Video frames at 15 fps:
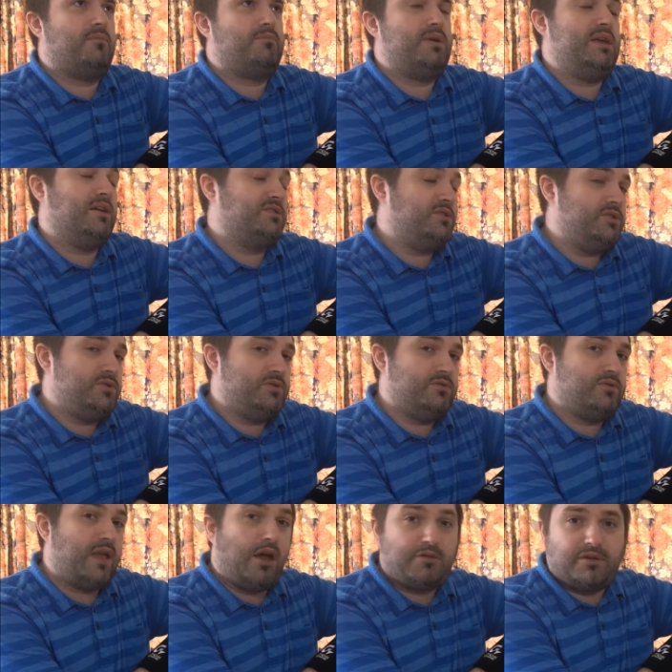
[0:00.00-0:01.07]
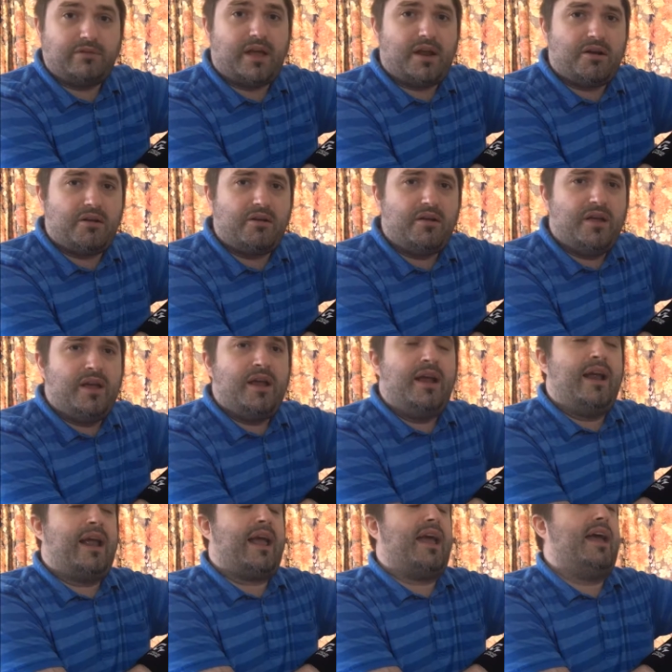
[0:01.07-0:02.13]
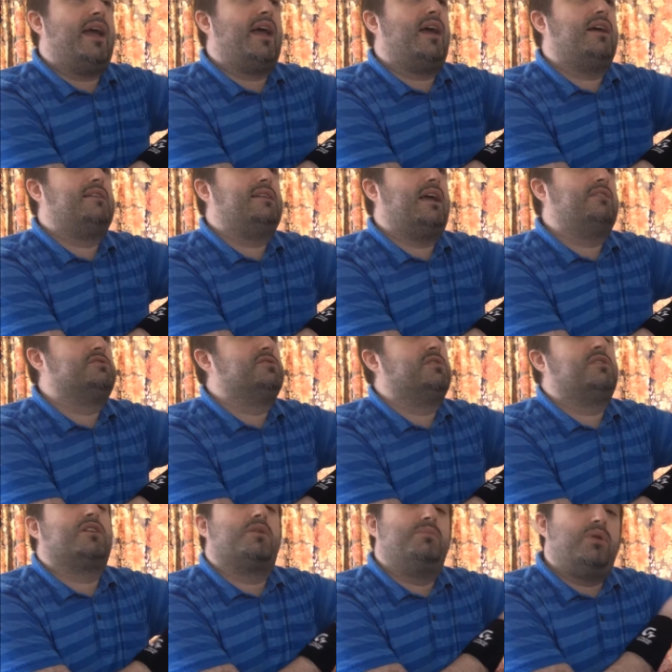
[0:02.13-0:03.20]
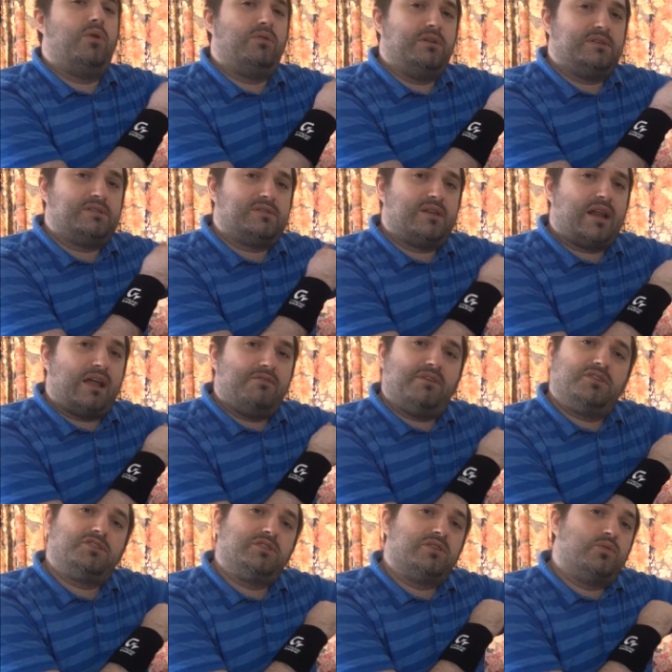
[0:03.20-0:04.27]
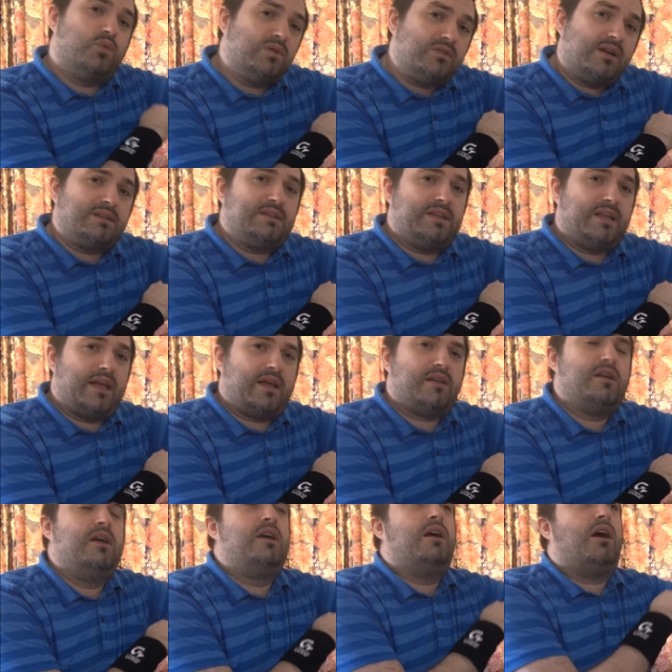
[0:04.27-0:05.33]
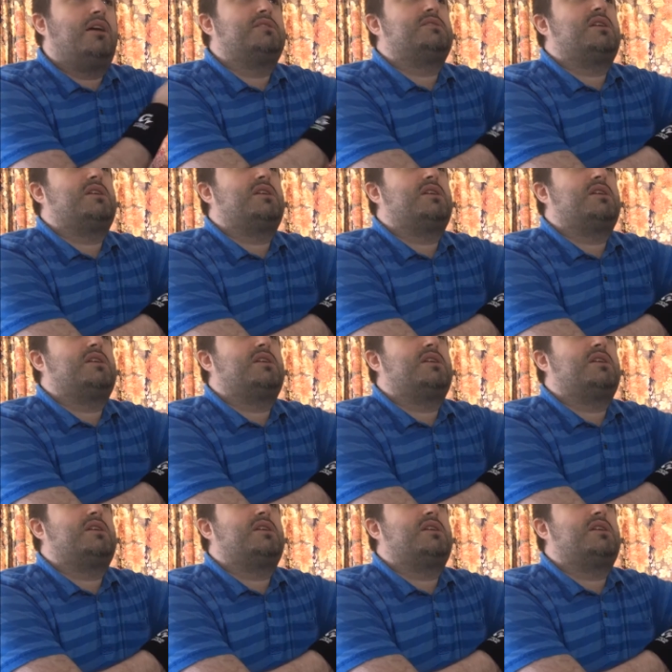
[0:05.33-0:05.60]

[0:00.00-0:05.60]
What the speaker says: PSU calculator and entered in the components that I eventually would like to get, on